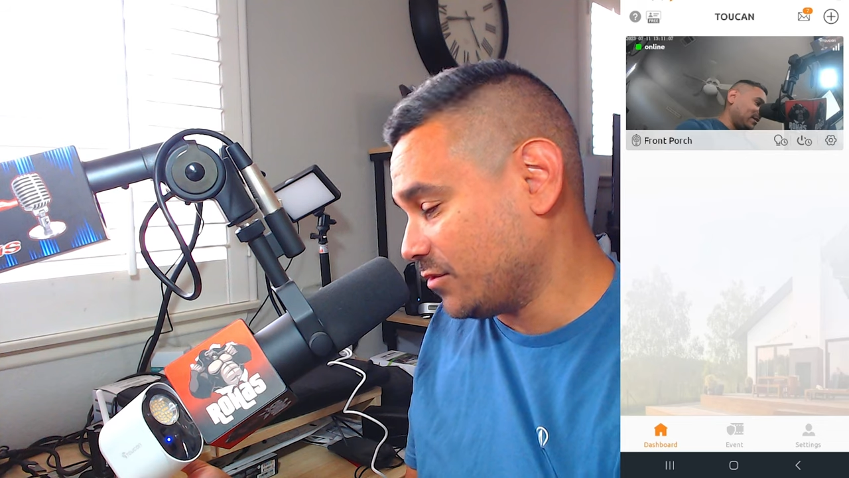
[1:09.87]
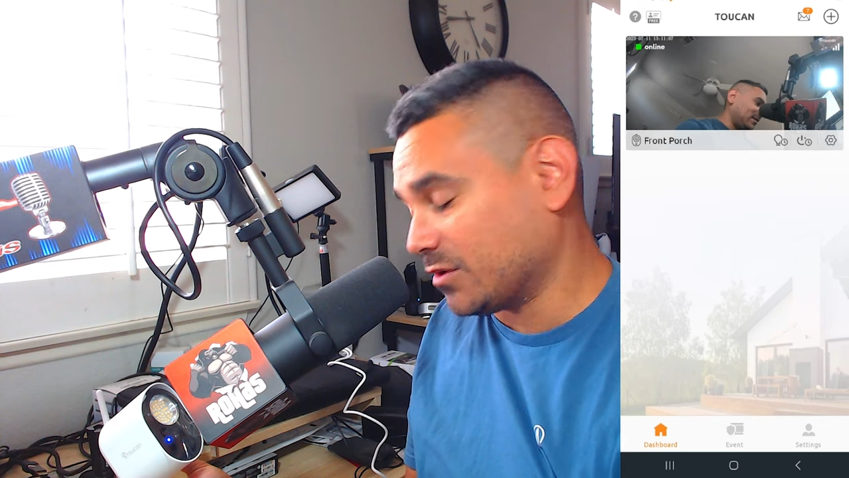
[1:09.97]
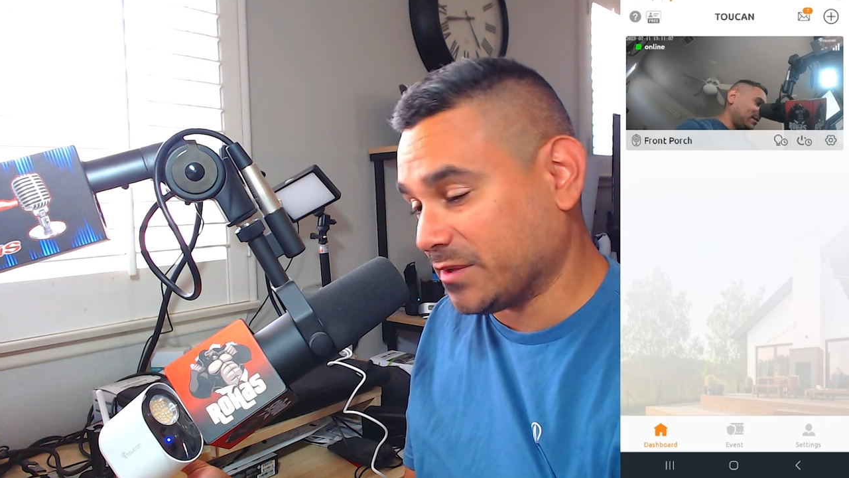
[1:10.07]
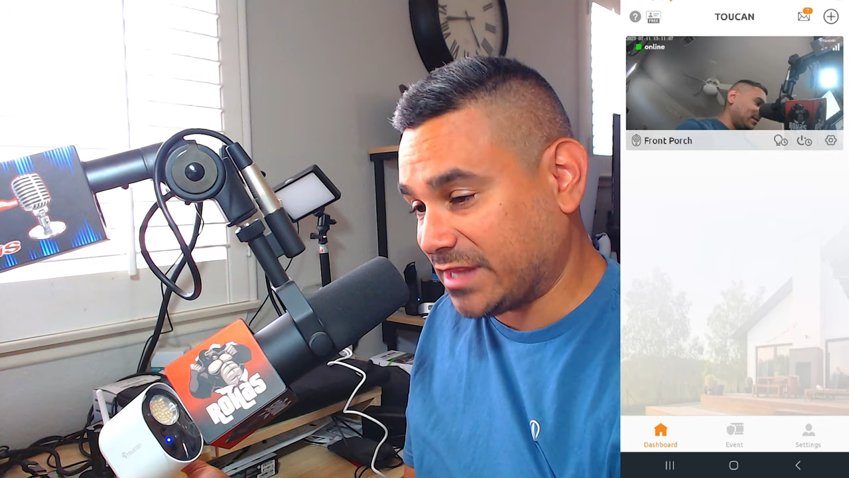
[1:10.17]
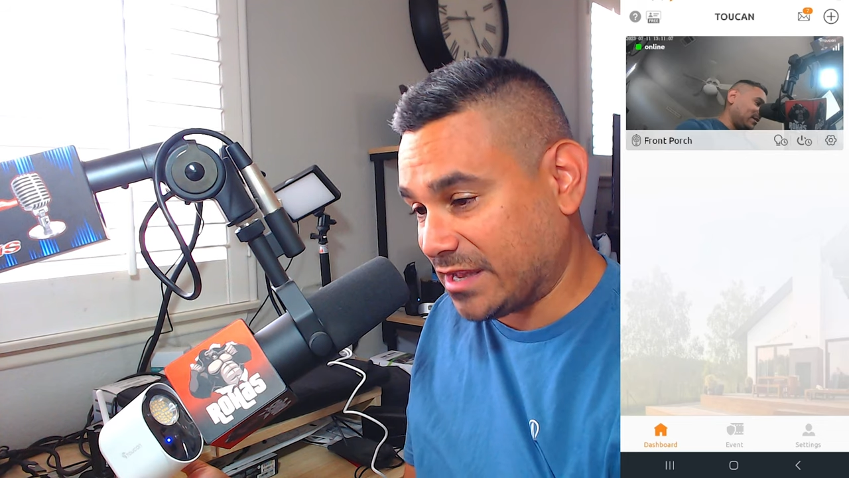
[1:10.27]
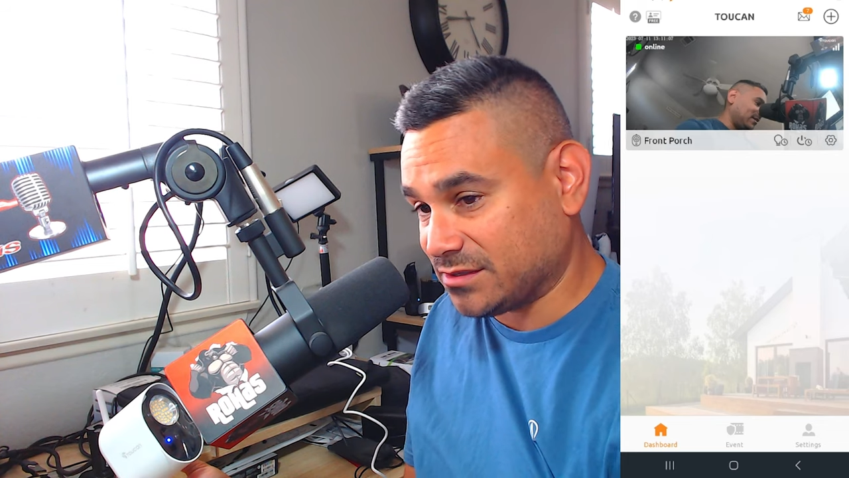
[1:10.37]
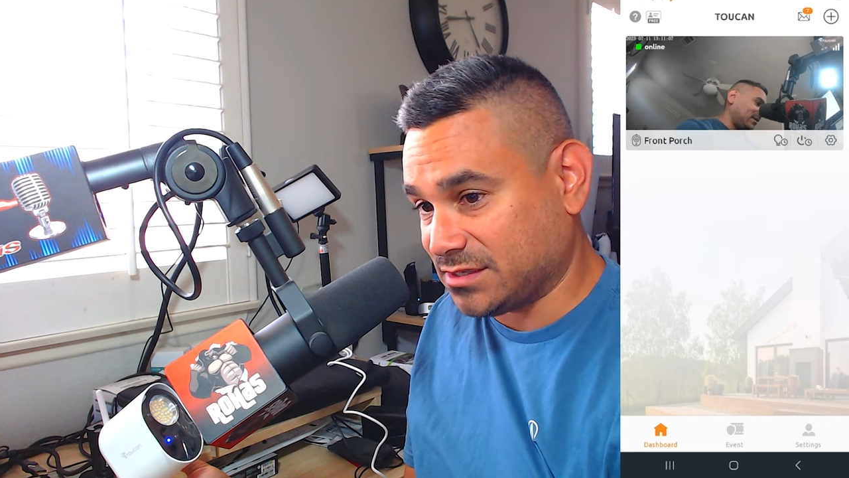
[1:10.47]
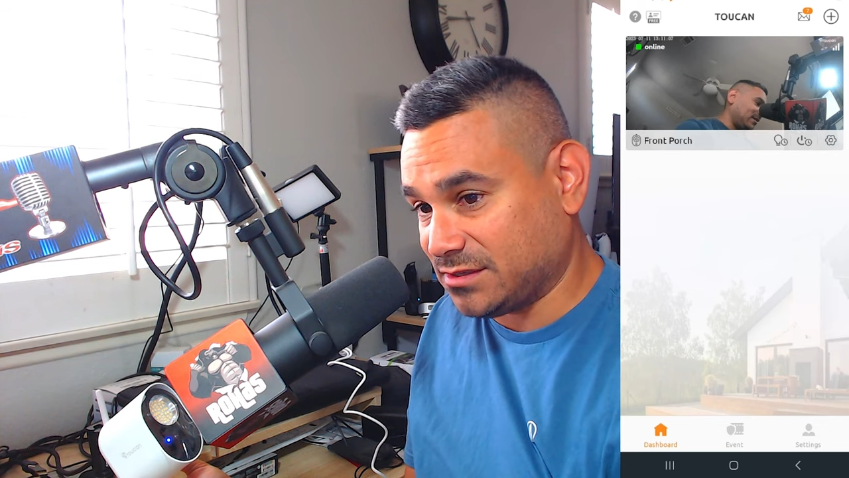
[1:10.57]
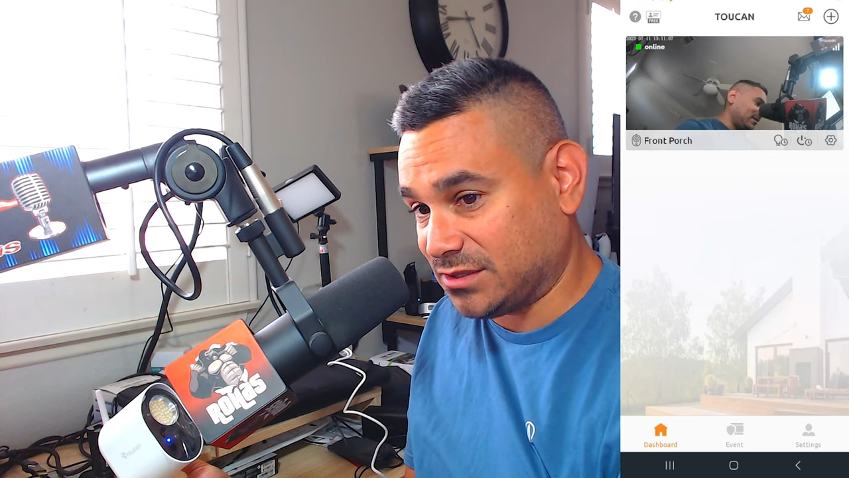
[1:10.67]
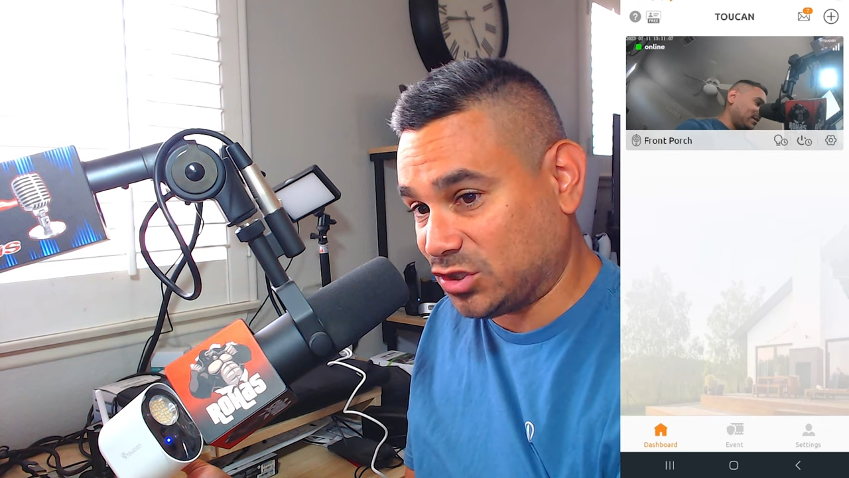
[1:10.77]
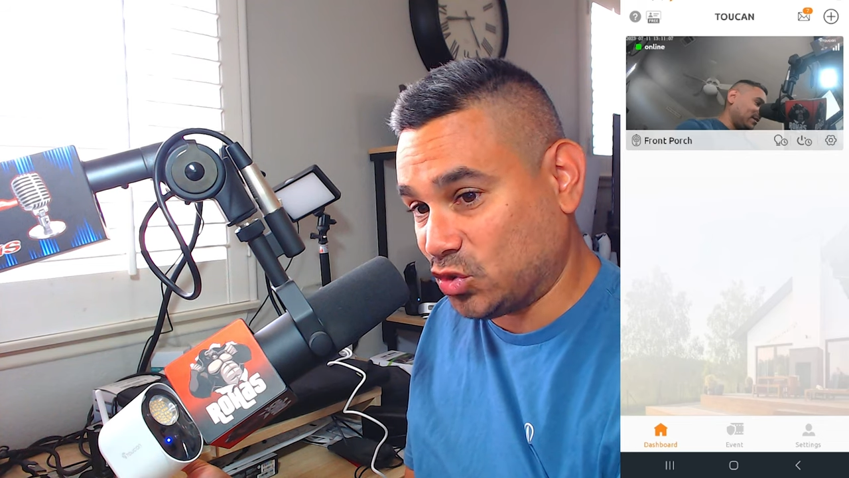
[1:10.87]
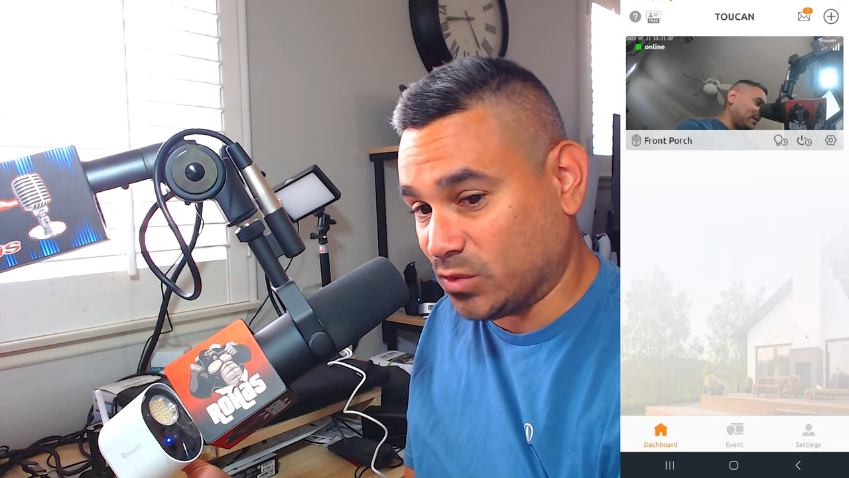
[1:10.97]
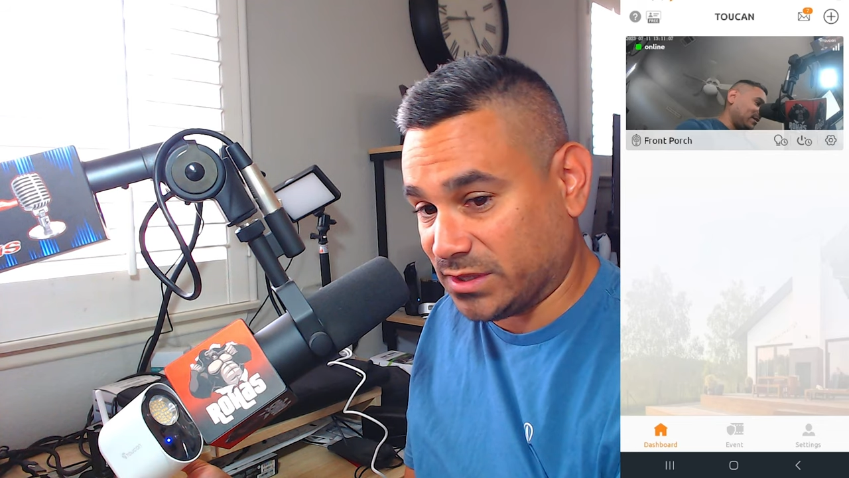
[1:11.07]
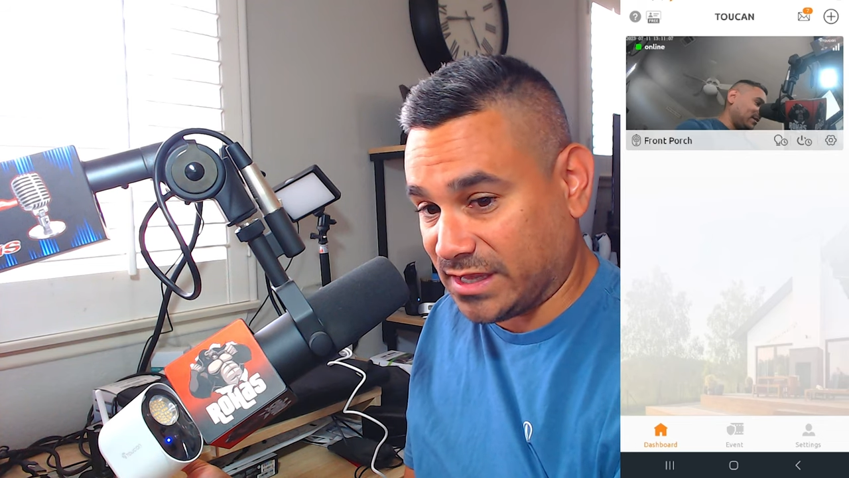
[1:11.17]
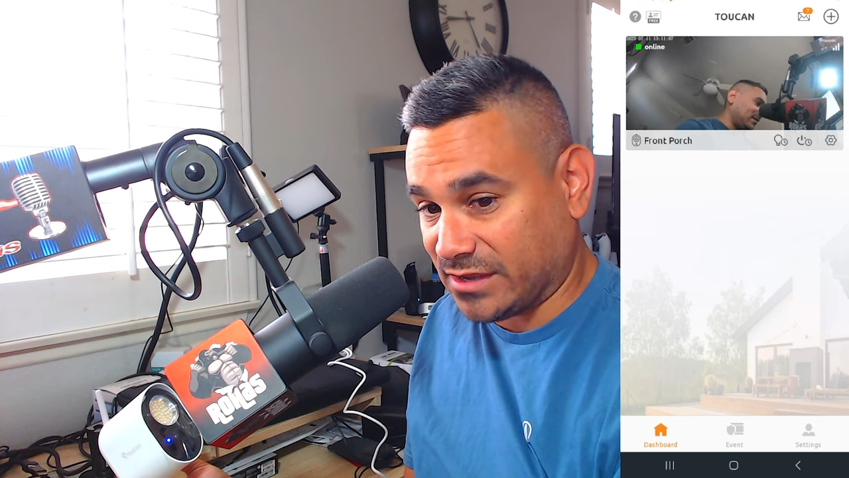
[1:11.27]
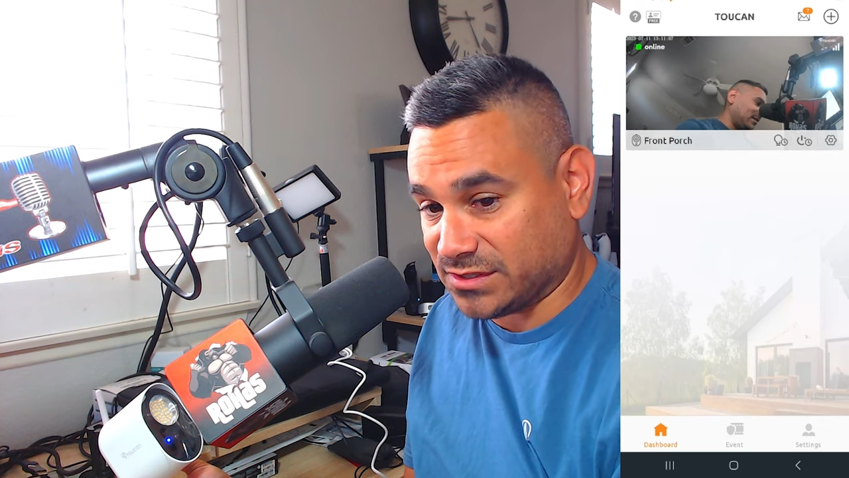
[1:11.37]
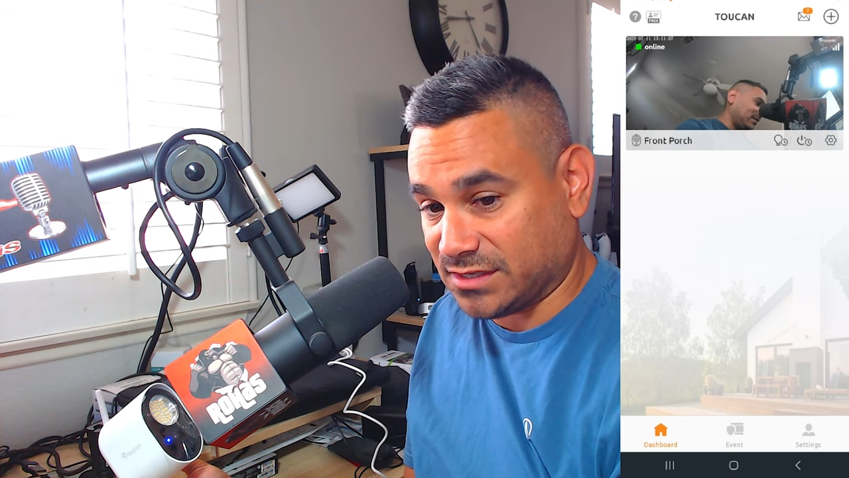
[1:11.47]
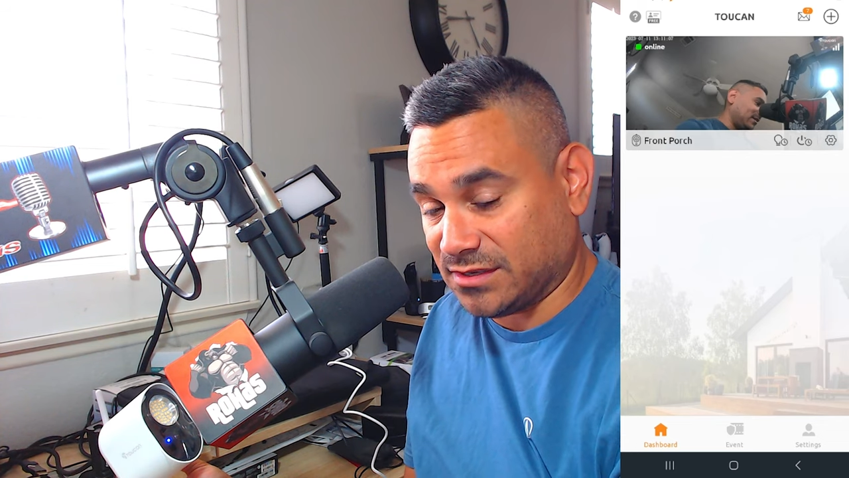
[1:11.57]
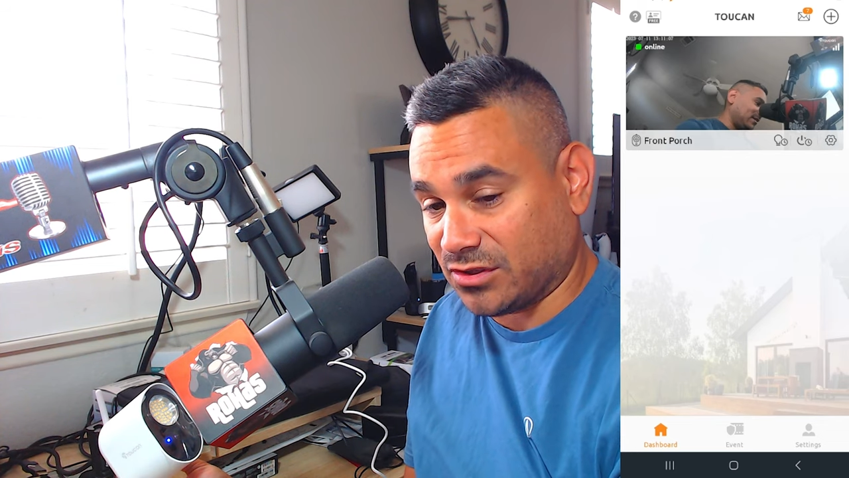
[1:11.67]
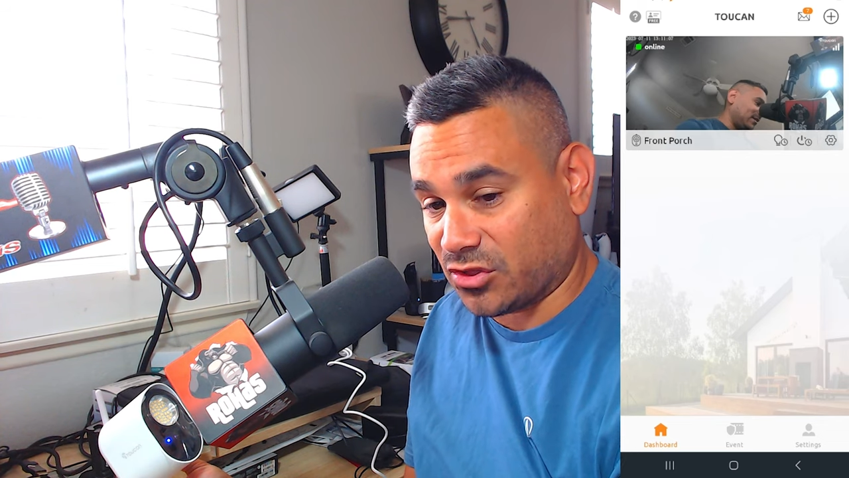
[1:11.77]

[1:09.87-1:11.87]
One 1,000, two 1,000,